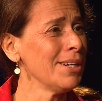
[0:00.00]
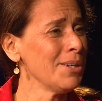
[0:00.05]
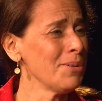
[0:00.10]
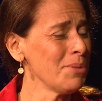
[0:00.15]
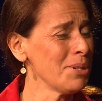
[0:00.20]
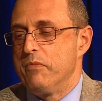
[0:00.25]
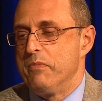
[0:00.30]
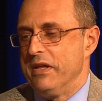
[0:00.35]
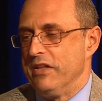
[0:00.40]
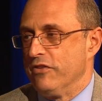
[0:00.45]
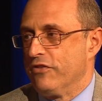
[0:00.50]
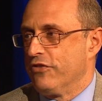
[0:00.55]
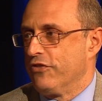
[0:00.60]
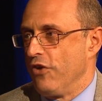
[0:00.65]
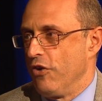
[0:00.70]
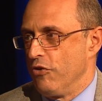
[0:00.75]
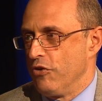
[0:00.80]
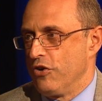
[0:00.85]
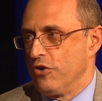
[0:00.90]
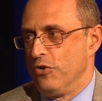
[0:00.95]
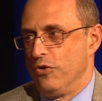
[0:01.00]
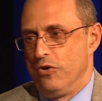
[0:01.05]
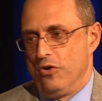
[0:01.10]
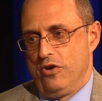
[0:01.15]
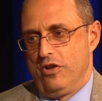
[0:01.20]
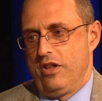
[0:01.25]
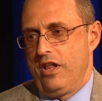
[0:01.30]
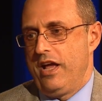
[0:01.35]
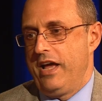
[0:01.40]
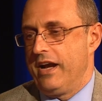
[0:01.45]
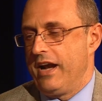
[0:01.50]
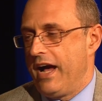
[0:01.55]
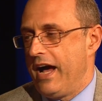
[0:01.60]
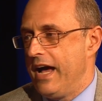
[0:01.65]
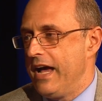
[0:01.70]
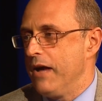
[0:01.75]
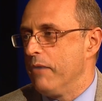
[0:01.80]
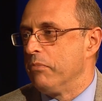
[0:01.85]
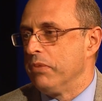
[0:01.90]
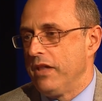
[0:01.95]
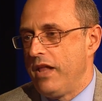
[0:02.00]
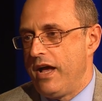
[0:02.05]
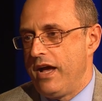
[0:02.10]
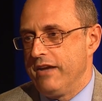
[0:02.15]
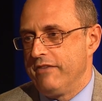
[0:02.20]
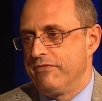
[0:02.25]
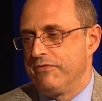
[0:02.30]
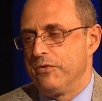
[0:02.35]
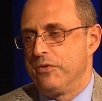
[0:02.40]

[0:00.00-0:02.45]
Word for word: That would have been so been cool. Amazing, and I amazing. applied